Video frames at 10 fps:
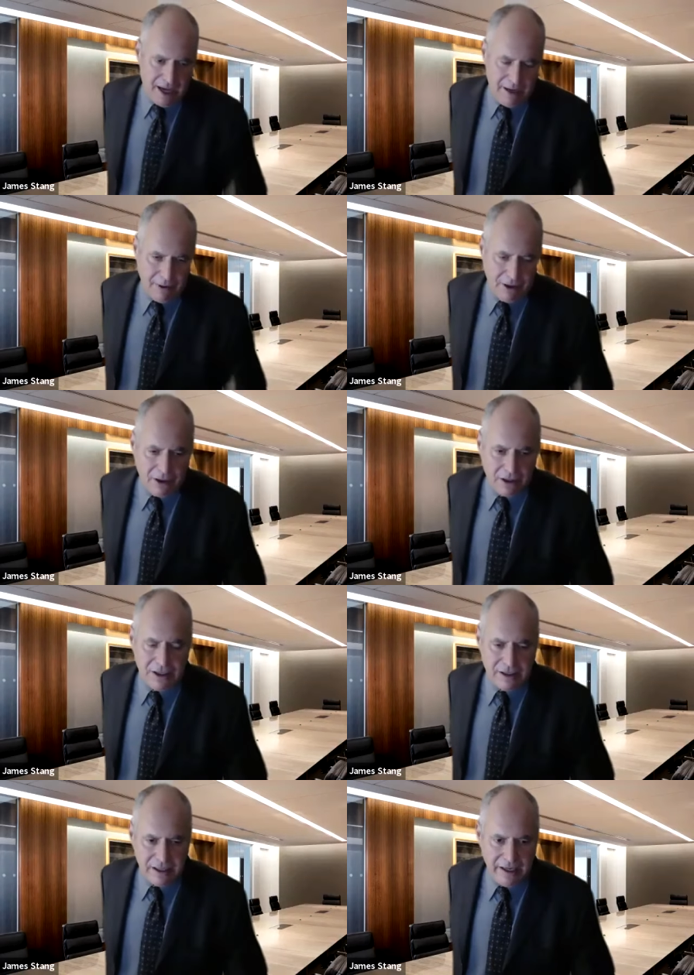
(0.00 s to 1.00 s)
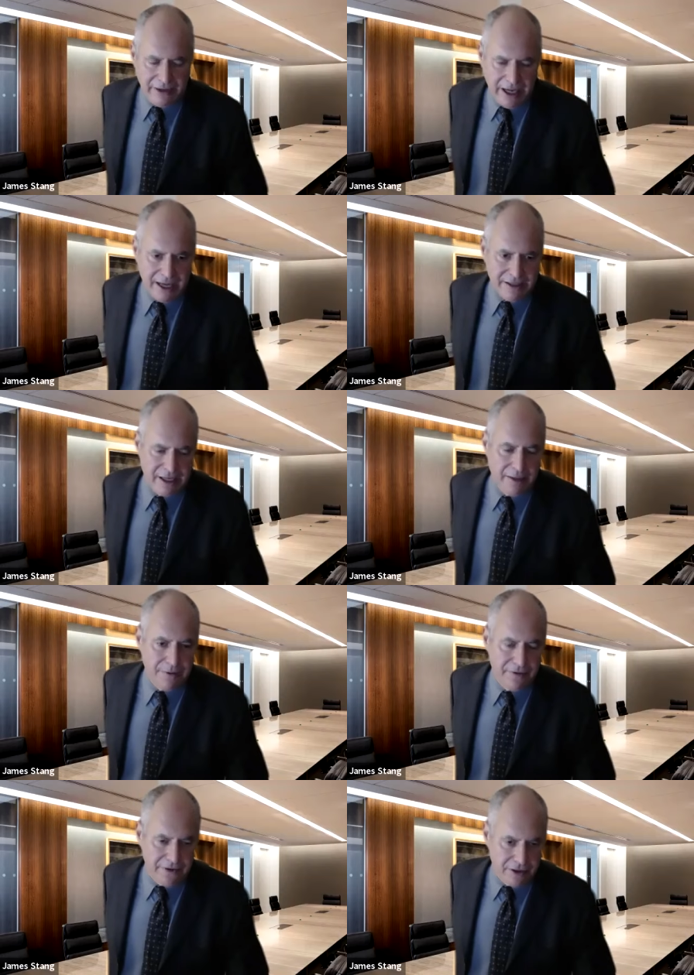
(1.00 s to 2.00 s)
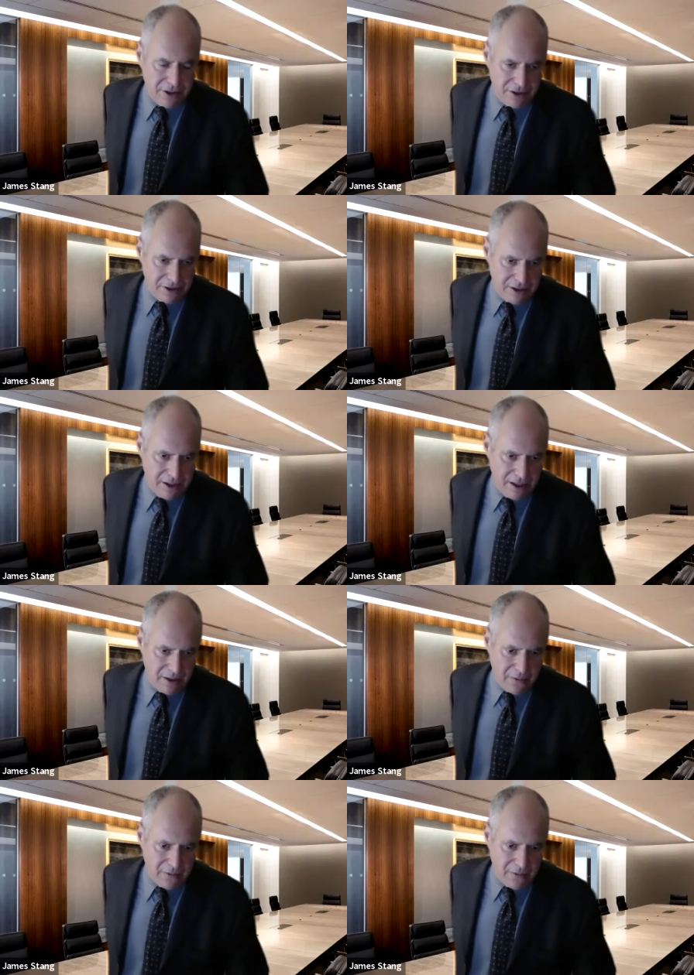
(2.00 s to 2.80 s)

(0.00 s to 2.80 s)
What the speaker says: I would look to see if it has any provisions